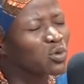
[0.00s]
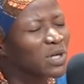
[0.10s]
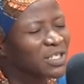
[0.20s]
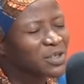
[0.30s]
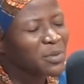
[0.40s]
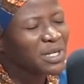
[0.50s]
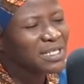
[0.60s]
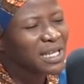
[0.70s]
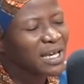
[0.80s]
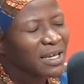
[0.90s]
catcher mini
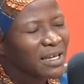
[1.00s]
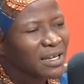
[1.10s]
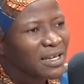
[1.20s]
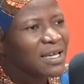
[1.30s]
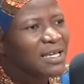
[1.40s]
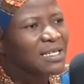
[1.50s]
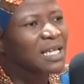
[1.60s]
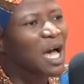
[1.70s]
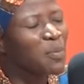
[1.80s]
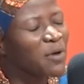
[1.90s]
say
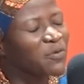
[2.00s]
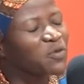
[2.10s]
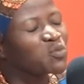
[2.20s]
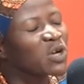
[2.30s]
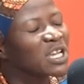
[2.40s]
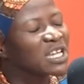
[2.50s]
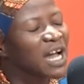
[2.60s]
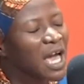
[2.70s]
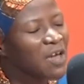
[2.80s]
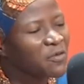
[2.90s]
sa perfume when
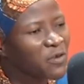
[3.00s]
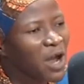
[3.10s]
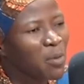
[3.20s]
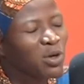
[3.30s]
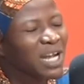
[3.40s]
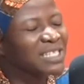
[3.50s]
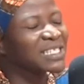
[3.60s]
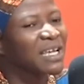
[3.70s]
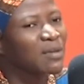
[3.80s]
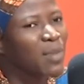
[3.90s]
ina a free
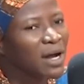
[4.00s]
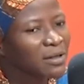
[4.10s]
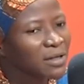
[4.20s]
aponasin eba.